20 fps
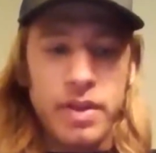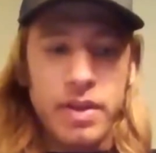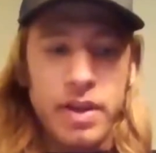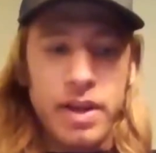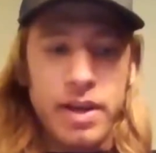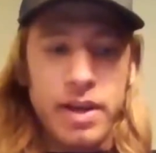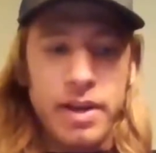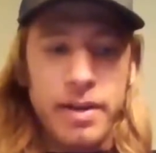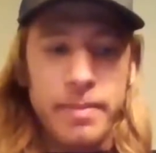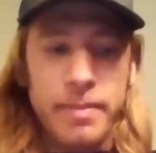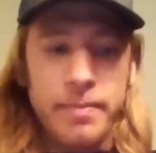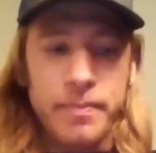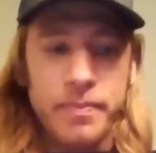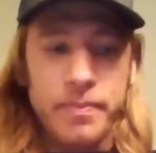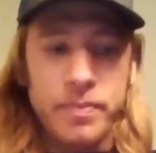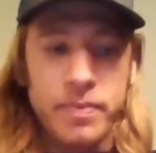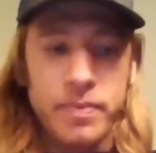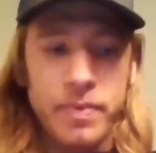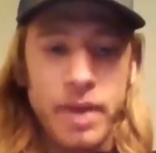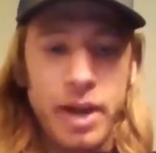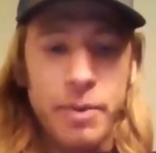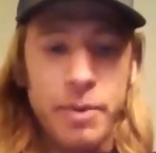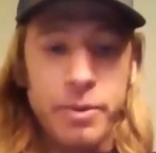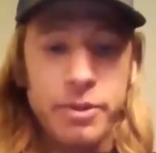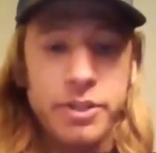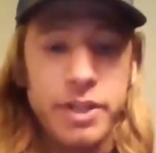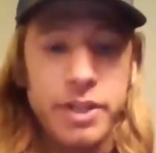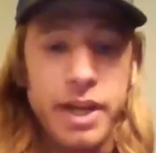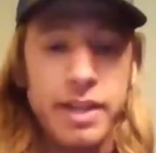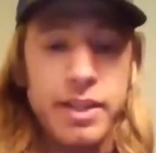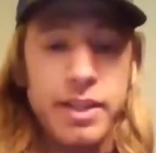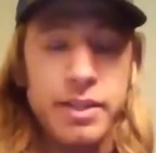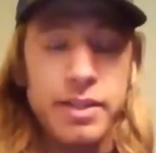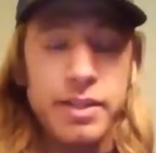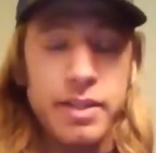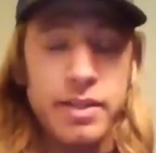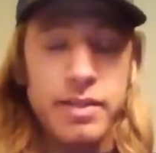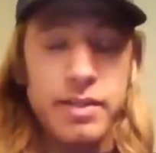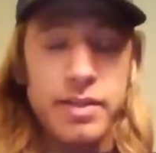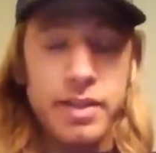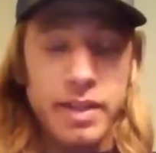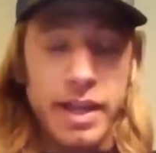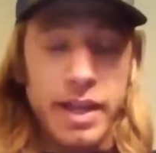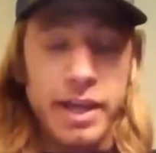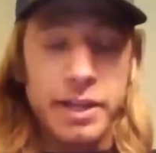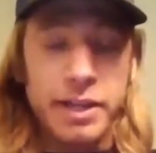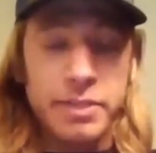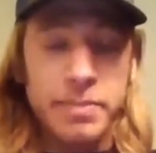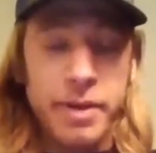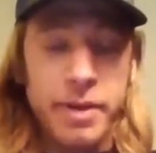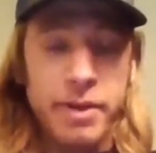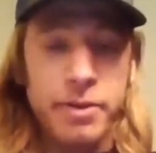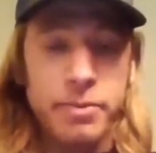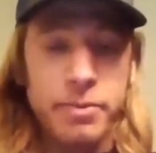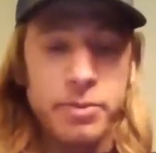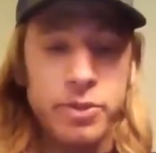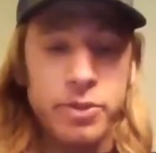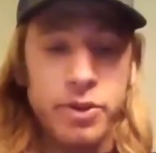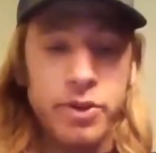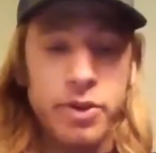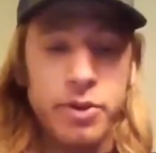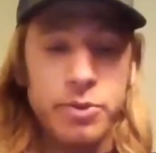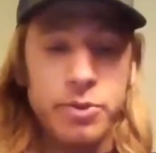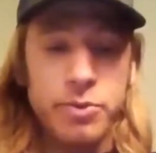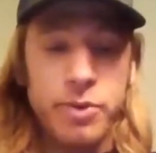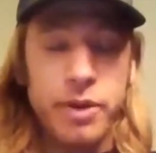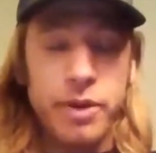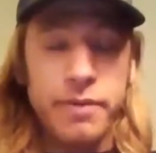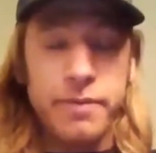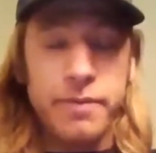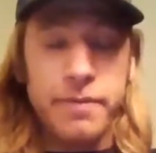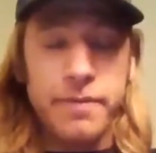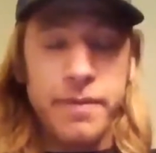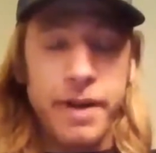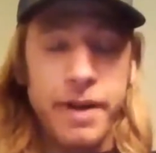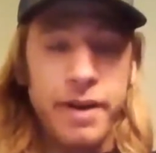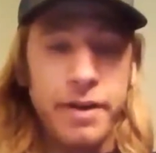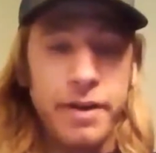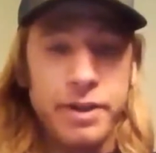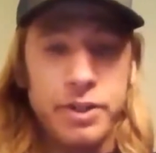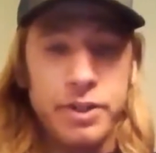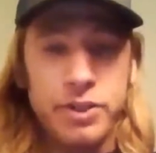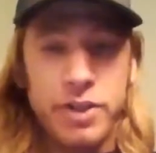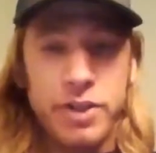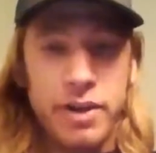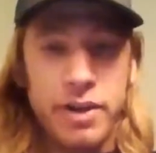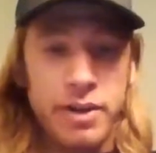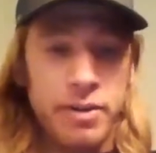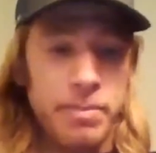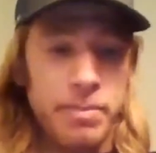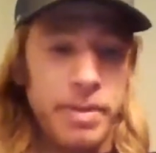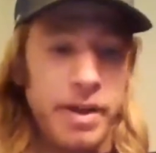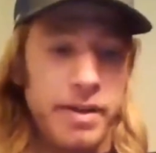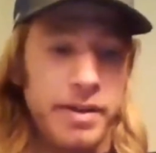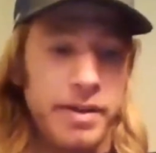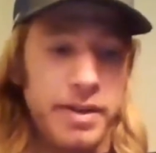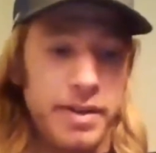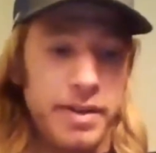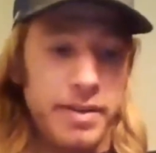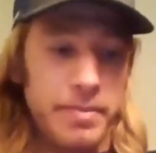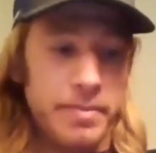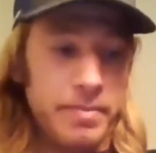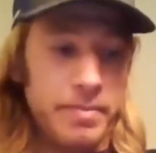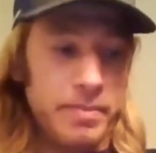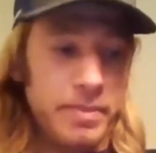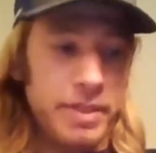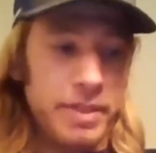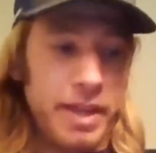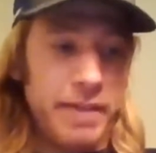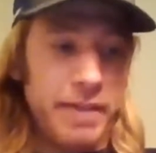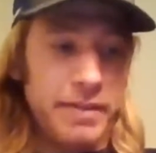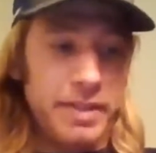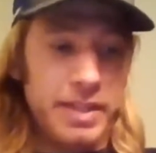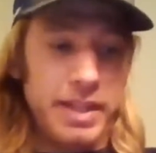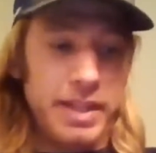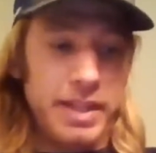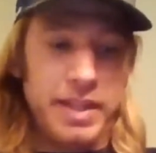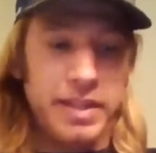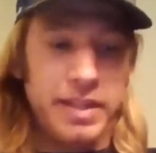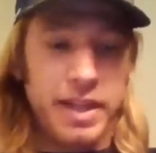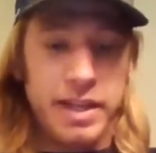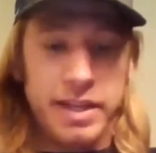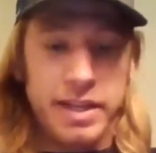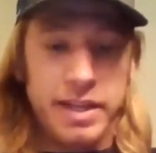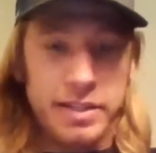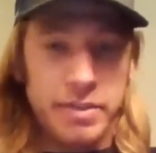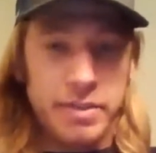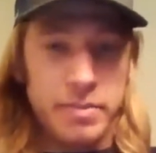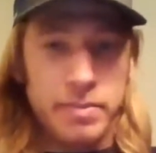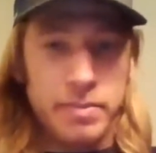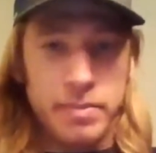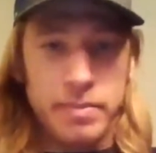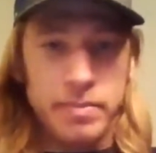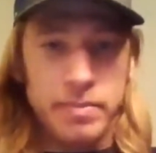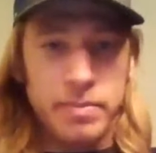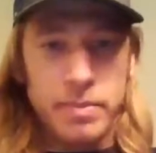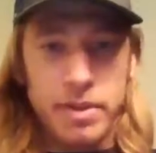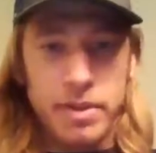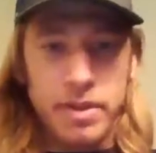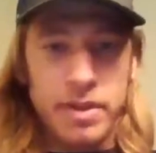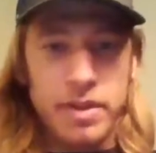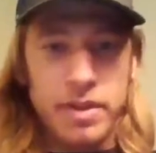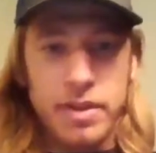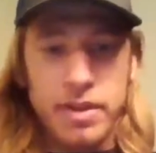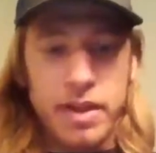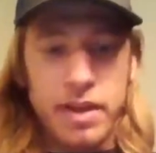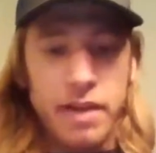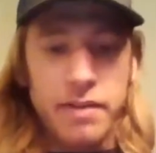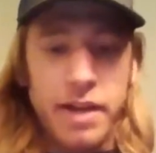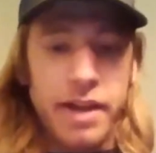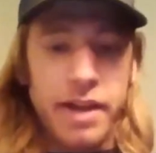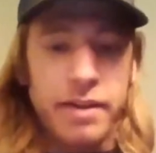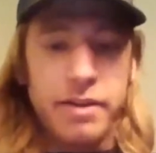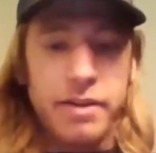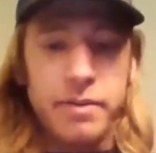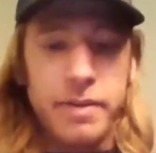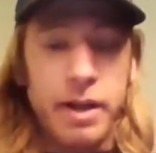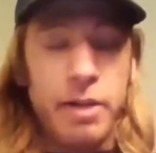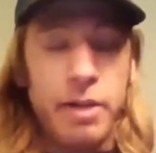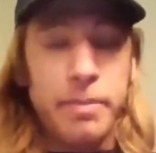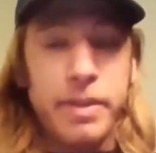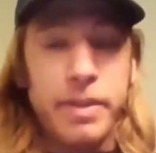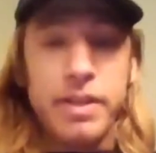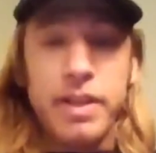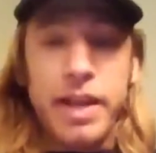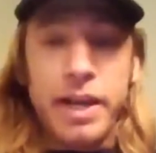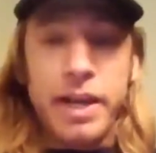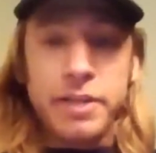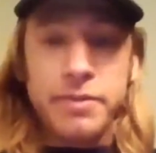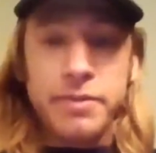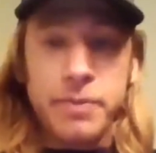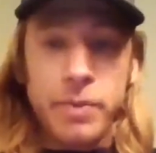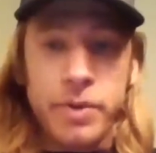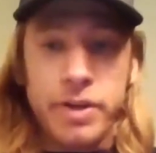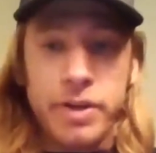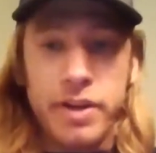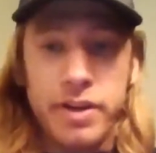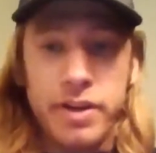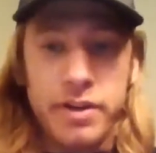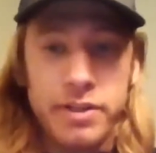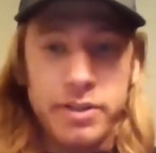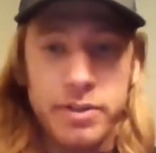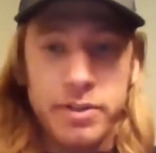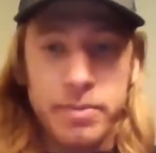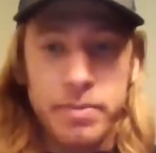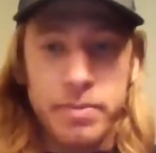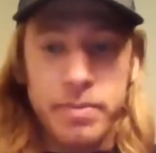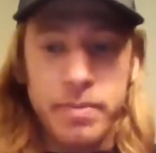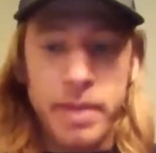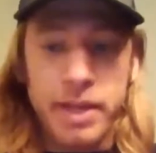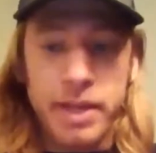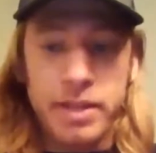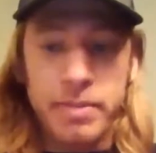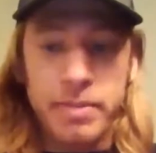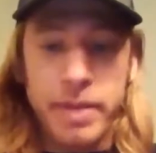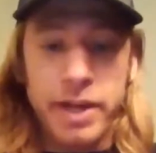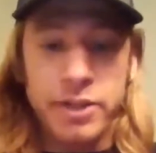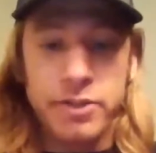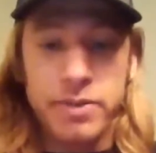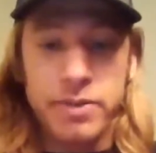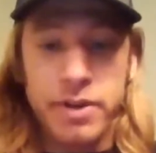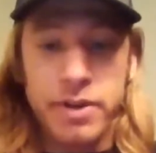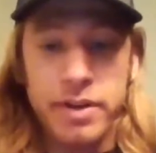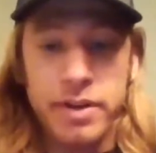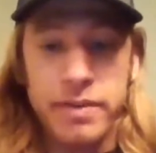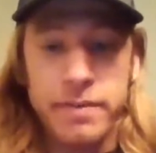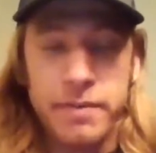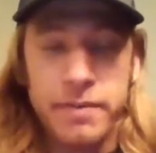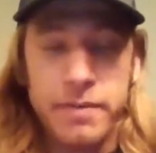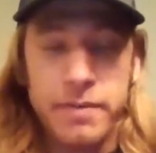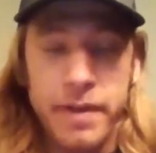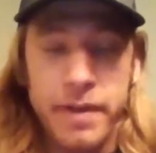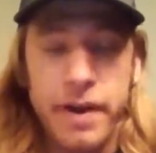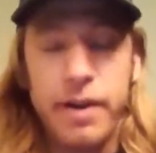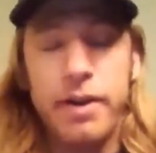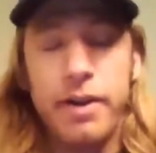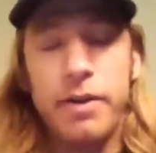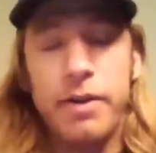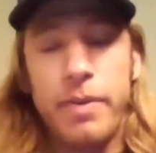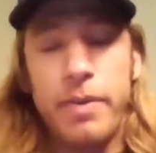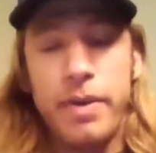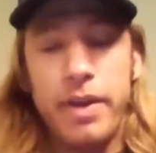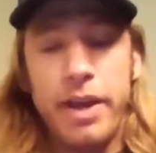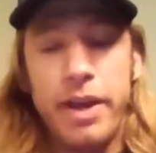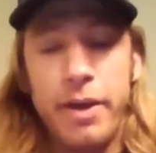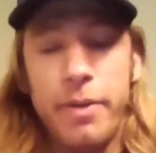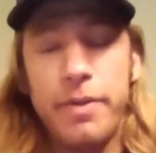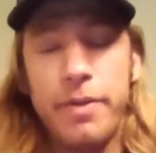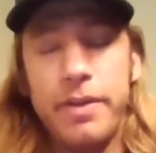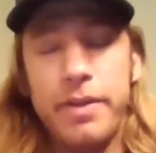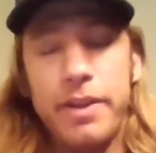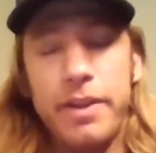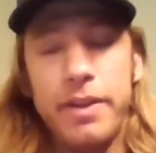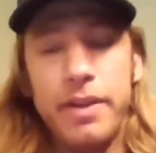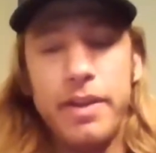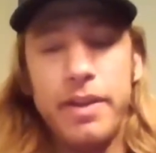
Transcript: I will say that the latest model of Shercos run very strong compared to 17. They did a lot of development in the last 4 years to make the bikes run very healthy.